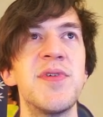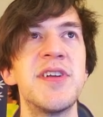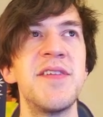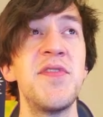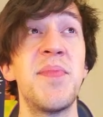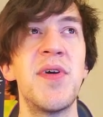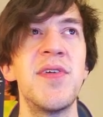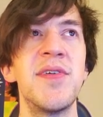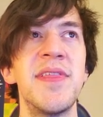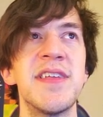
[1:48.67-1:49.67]
which if you
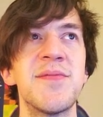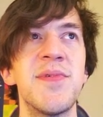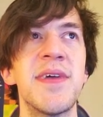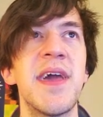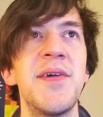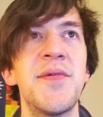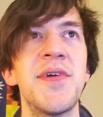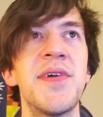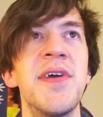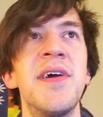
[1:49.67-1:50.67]
partnered this with a
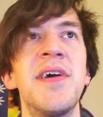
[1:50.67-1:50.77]
Kyogre,